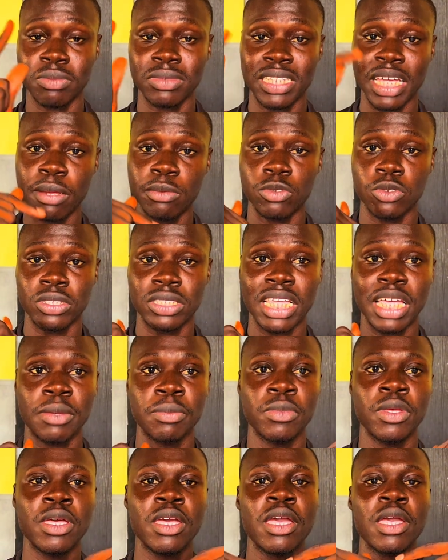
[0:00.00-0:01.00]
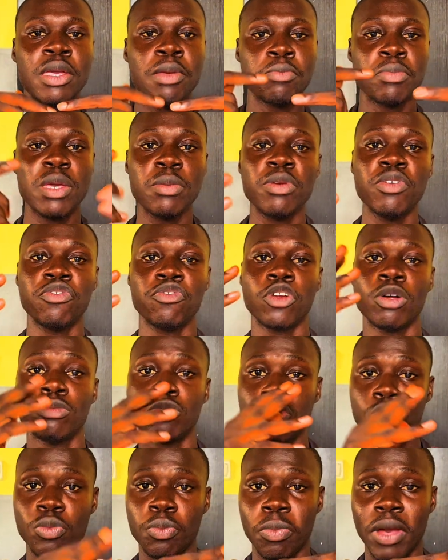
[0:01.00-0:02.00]
time to time, maybe from
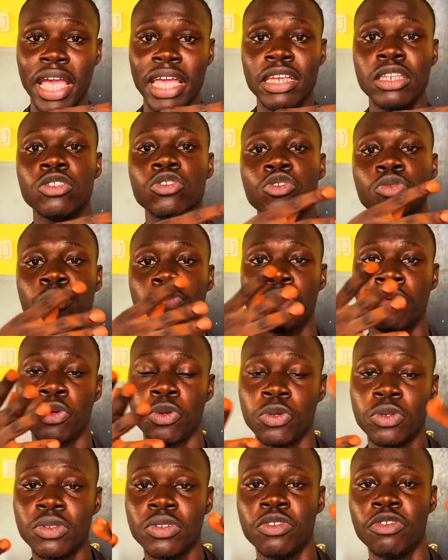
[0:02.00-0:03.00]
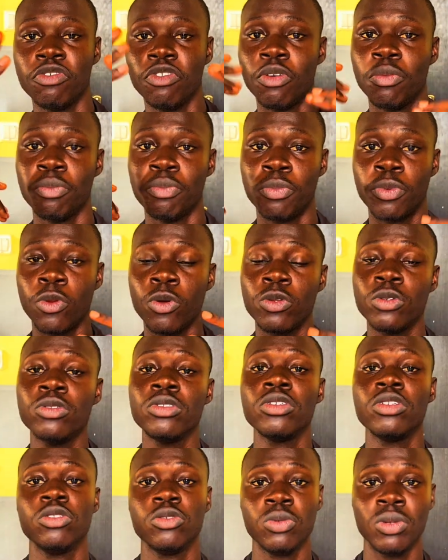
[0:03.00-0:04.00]
supine to prone, from
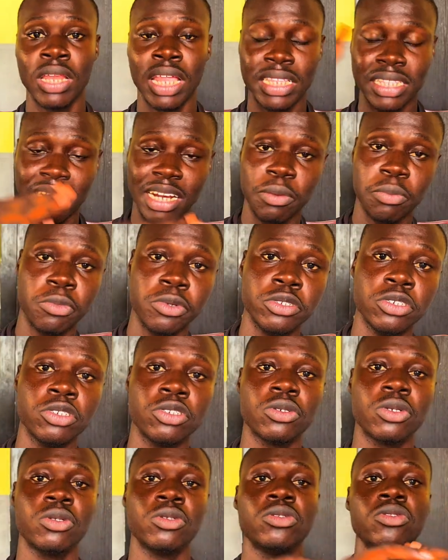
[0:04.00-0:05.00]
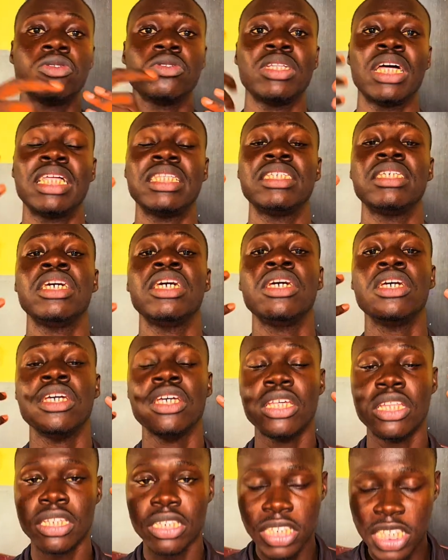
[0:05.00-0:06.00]
prone to lateral position, so that
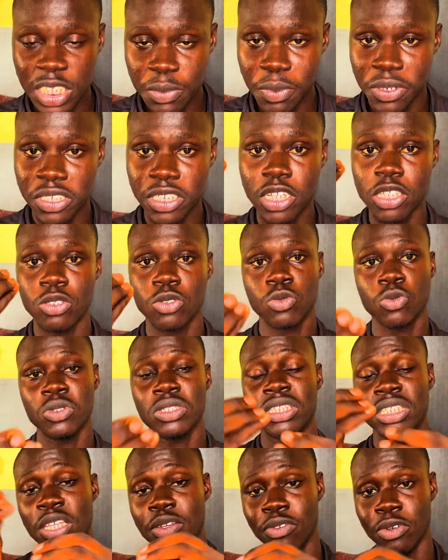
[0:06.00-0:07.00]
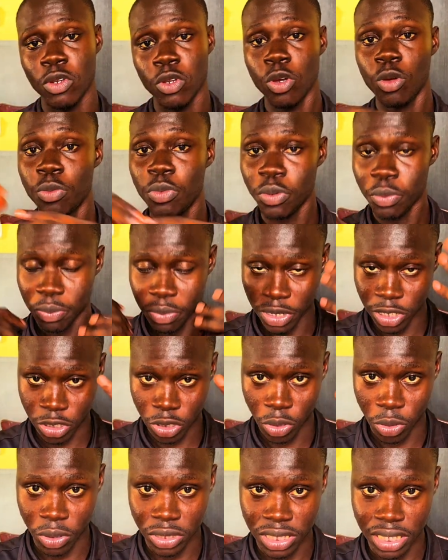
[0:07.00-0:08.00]
this patient won't develop
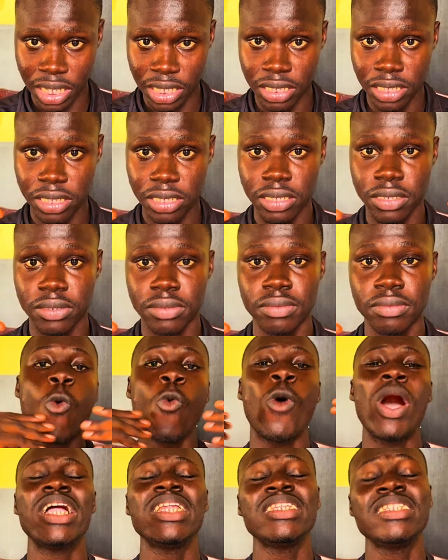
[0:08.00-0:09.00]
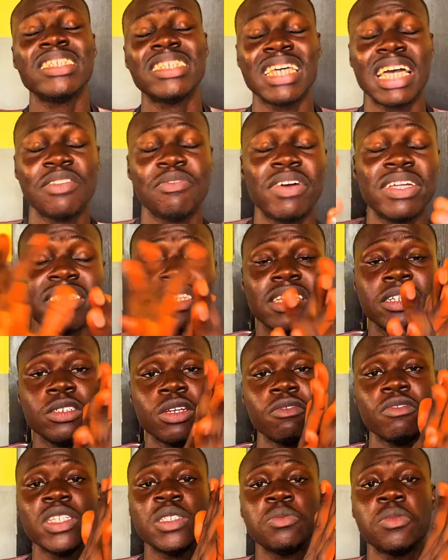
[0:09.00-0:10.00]
pressure ulcers. One disadvantage
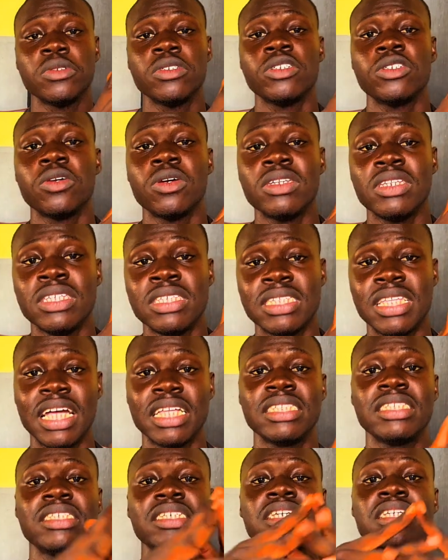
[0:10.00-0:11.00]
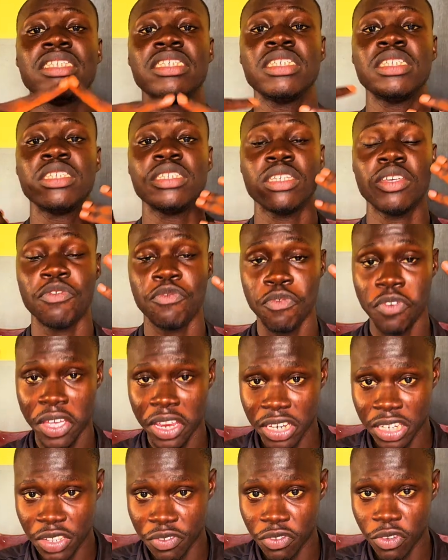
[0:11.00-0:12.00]
of this position is that it is
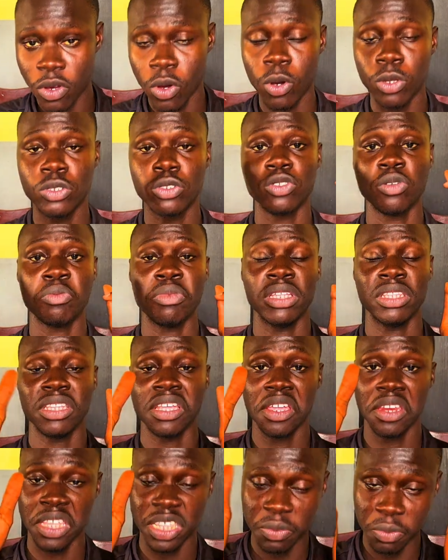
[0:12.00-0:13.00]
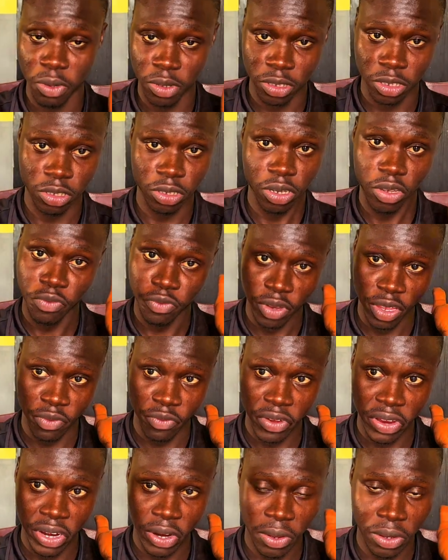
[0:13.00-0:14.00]
very difficult to maintain this position for a
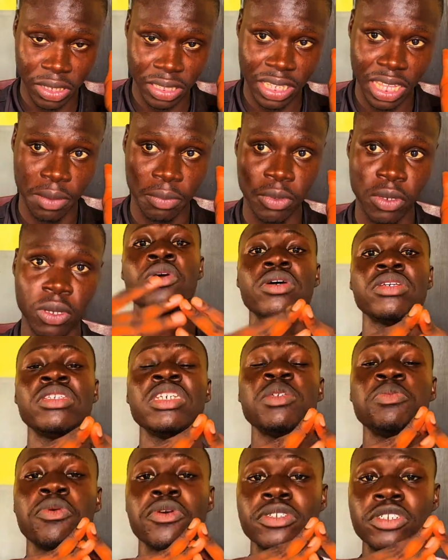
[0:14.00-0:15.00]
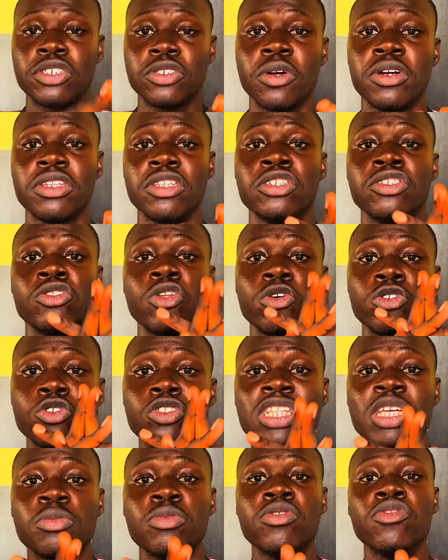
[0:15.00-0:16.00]
very long time because this position is not
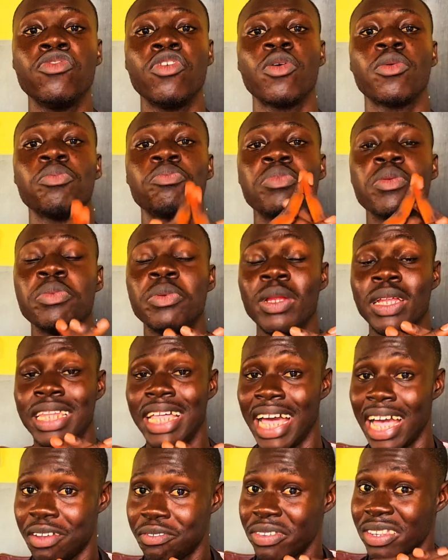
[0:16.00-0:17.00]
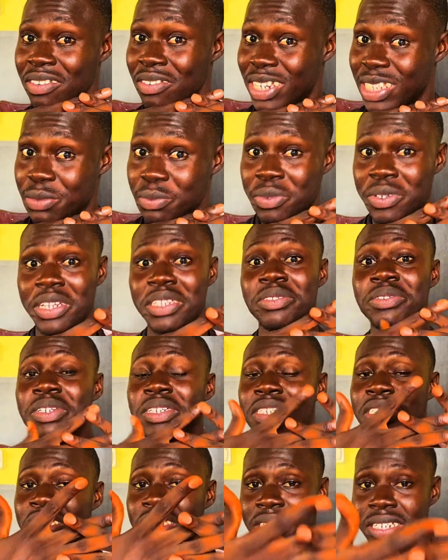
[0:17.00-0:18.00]
suitable for people that are having
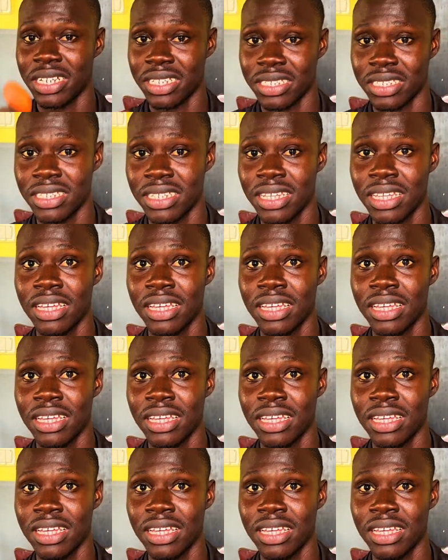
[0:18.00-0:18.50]
respiratory distress